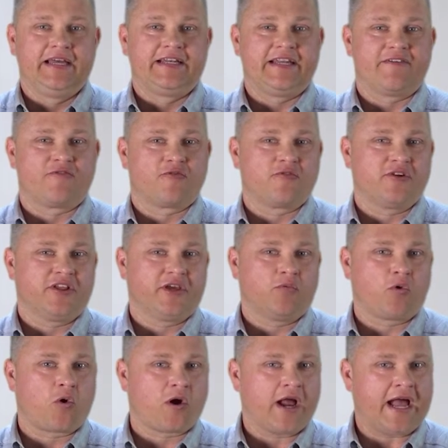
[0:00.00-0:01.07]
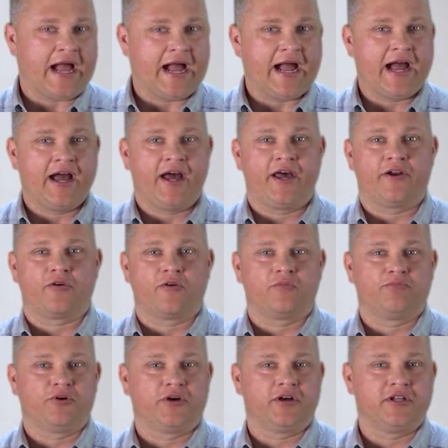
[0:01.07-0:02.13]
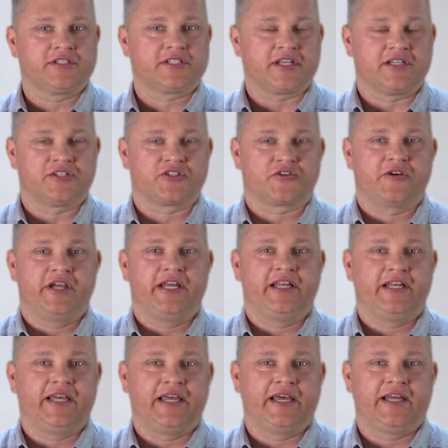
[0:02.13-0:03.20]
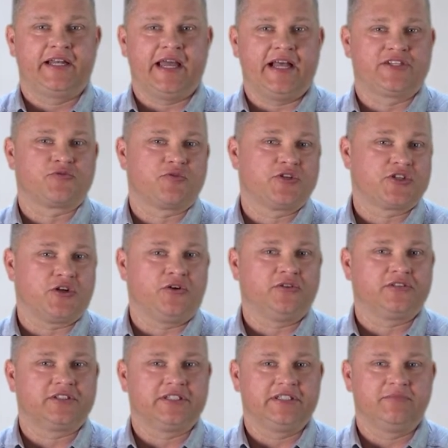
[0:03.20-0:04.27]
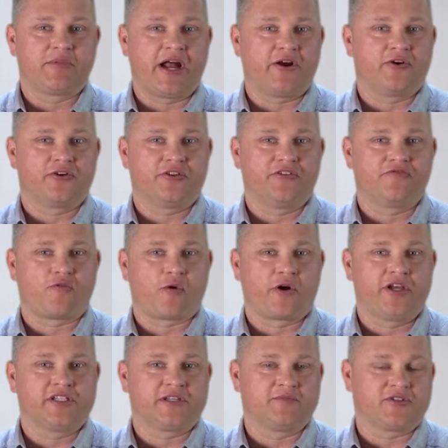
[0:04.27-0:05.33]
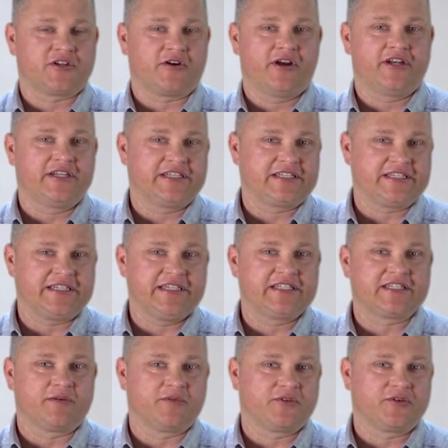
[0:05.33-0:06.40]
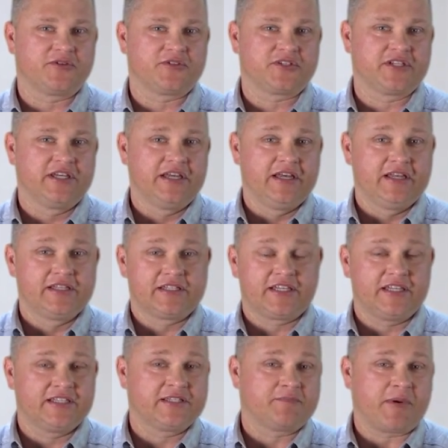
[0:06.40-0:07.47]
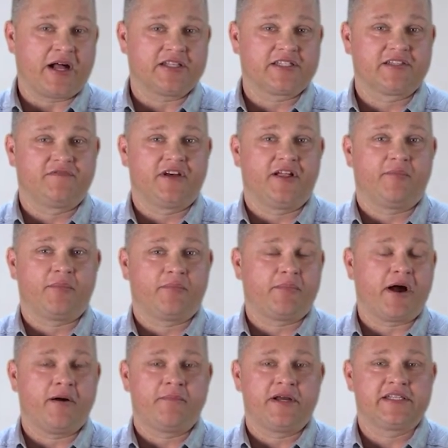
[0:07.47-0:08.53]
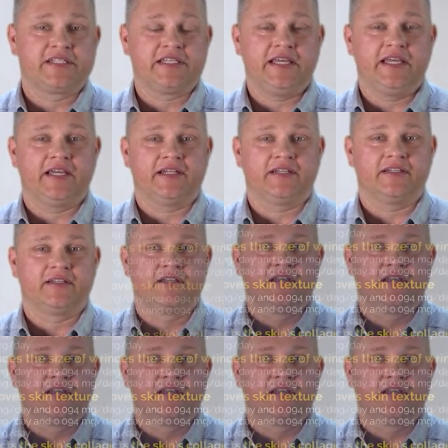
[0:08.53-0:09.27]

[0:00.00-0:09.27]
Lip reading: never really wore a hat or put on sunscreen, and as a result, in my early 40s, I'm starting to see some of those skin spots develop upon my skin.